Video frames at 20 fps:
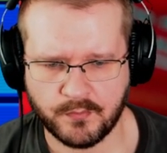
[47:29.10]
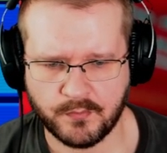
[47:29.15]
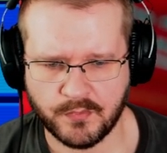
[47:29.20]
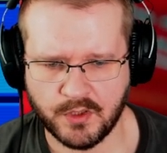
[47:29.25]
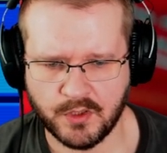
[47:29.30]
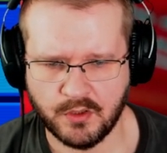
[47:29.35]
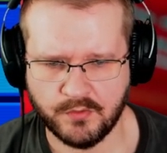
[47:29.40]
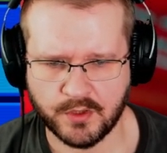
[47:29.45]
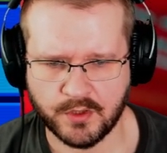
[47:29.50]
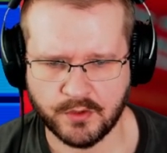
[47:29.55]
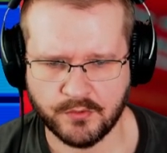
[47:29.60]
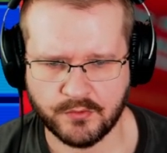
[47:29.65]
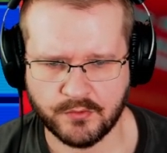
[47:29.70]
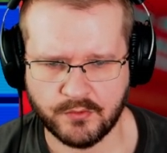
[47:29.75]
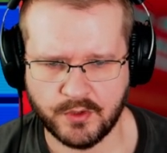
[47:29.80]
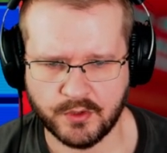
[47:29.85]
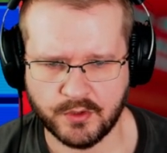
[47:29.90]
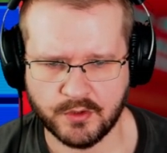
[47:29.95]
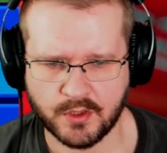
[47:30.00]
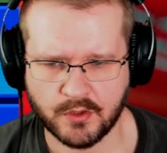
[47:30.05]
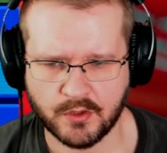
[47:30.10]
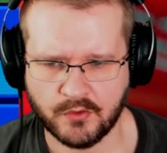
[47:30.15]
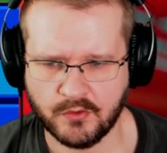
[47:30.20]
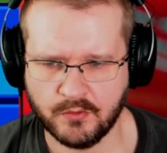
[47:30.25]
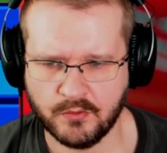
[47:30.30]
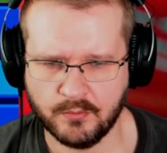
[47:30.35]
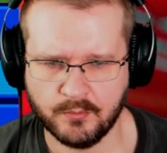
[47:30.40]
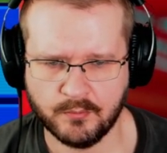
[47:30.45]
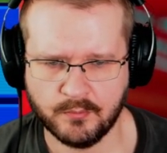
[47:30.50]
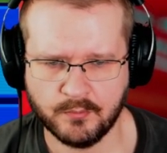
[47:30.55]
even on 3 credits.
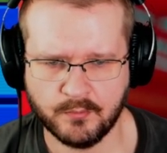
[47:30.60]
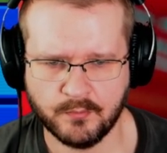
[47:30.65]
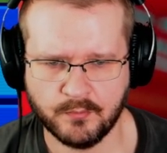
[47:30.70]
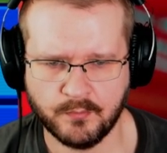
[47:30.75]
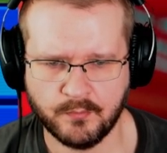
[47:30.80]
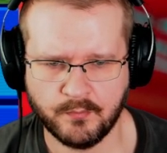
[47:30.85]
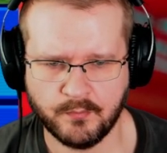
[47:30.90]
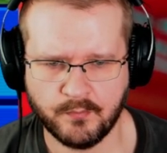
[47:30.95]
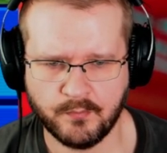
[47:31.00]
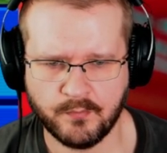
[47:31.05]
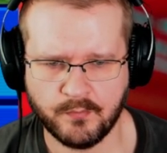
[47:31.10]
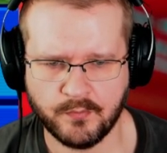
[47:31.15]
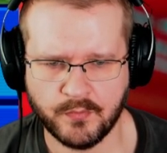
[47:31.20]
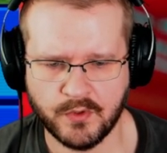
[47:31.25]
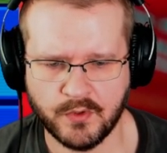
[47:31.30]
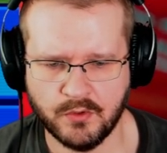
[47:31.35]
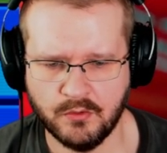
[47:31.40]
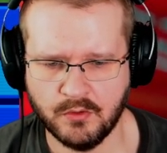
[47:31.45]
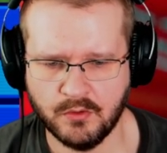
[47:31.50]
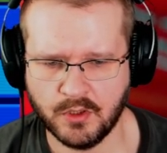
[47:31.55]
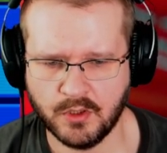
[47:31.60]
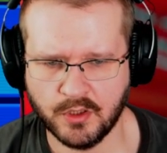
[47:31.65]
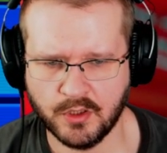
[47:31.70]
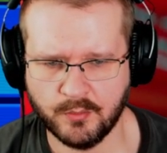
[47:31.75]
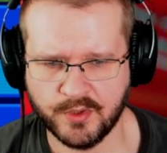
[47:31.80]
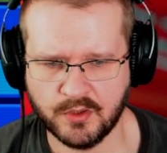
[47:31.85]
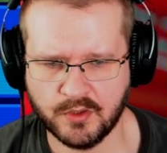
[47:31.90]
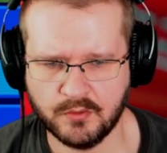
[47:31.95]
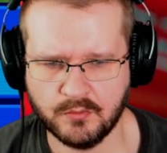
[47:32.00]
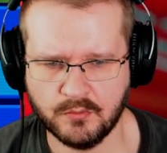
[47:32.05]
Hook a little bit.